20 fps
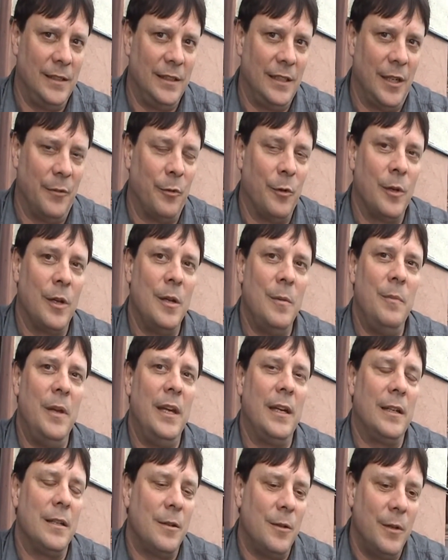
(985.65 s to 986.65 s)
If we're going to
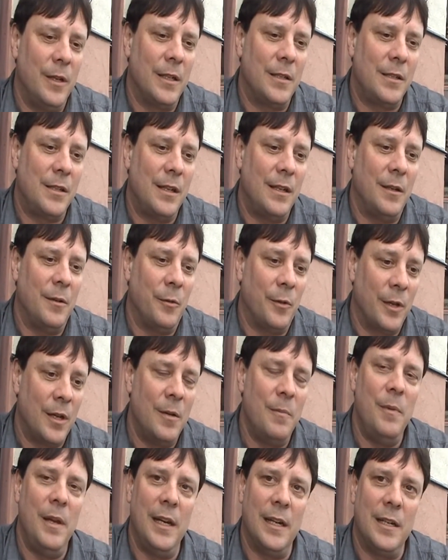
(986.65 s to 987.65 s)
make a quick, we're going
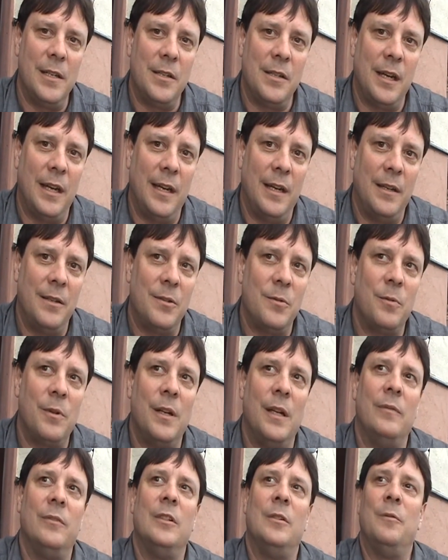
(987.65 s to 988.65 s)
to make a change. We're going
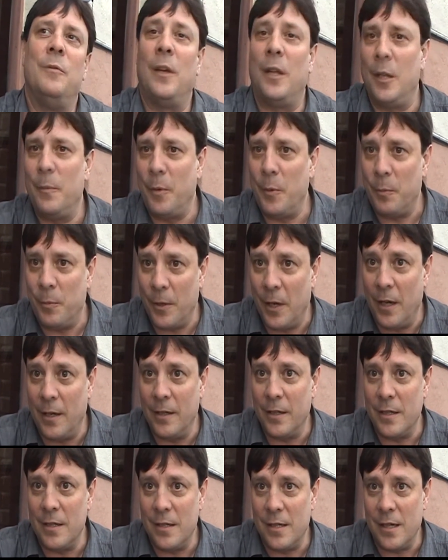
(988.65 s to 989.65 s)
to have to develop a
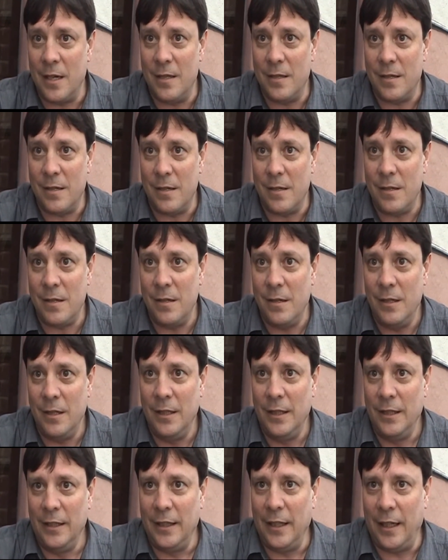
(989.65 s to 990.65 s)
broader consensus.
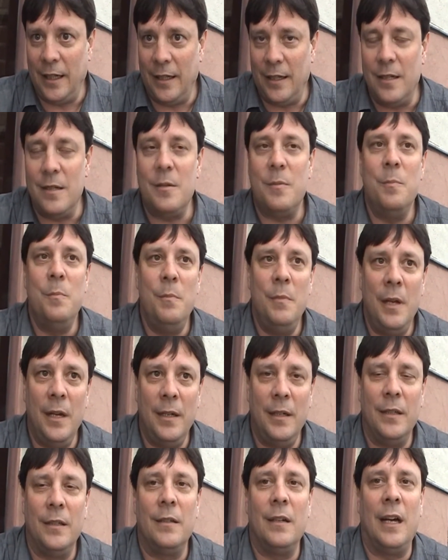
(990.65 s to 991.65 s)
And as
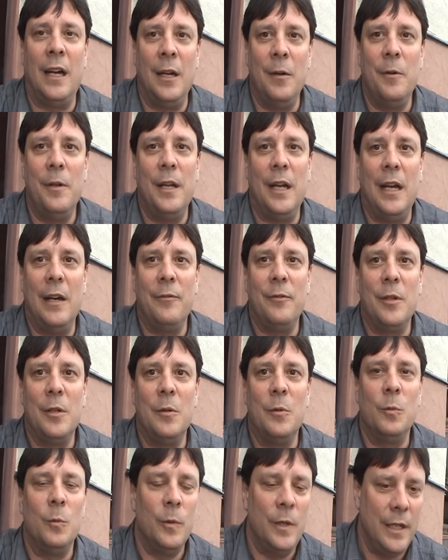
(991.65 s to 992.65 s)
mayor, I would have to
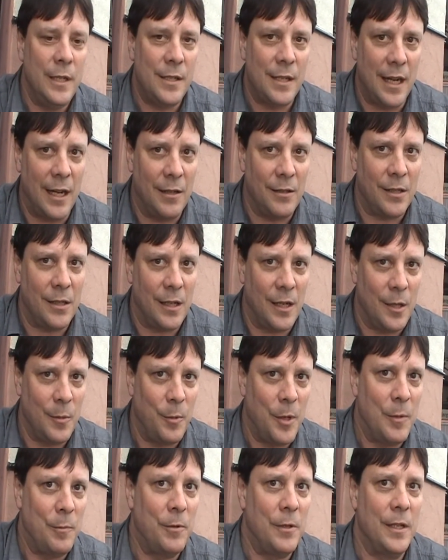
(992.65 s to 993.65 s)
reach out to the other
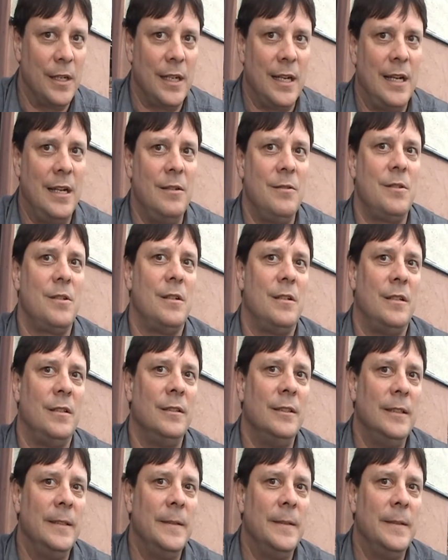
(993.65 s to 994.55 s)
people in the council